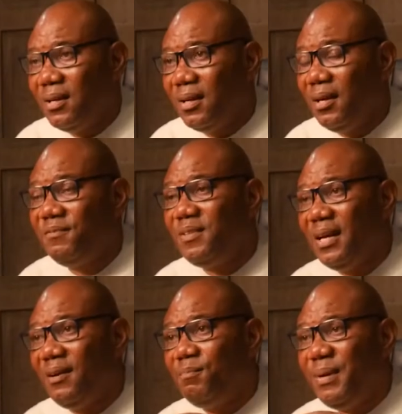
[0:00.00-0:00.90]
If
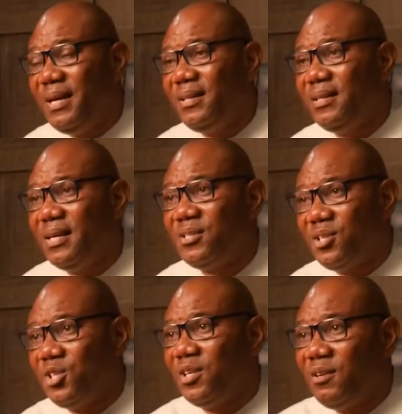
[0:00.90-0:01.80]
there have been
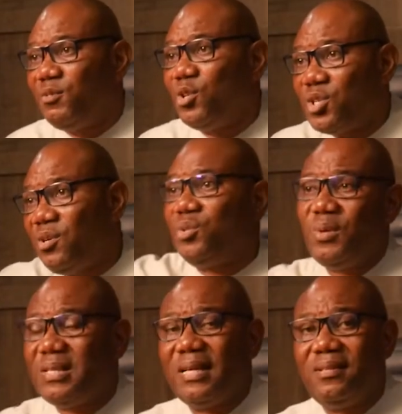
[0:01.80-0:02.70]
execution of those
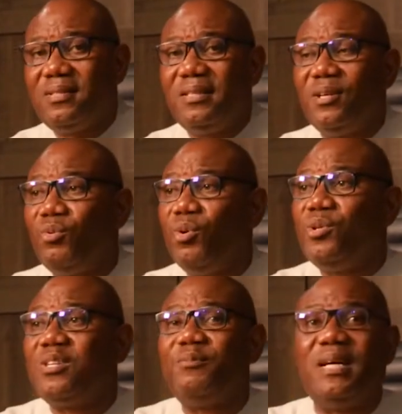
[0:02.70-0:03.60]
contracts, I don't think the
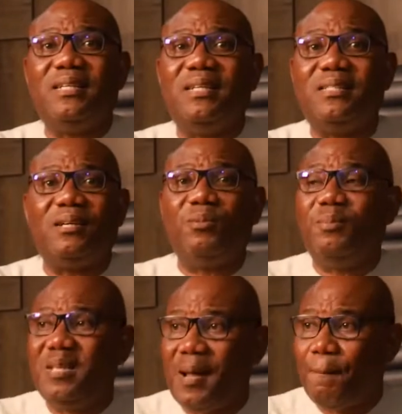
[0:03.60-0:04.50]
rules of Niger-Delta
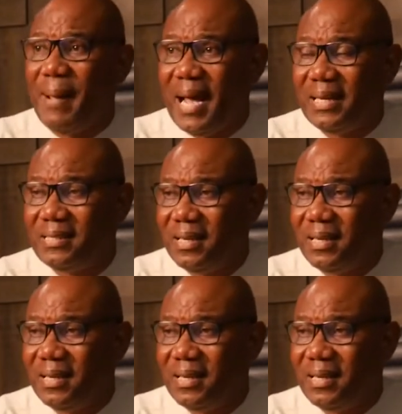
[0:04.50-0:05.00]
would be that bad.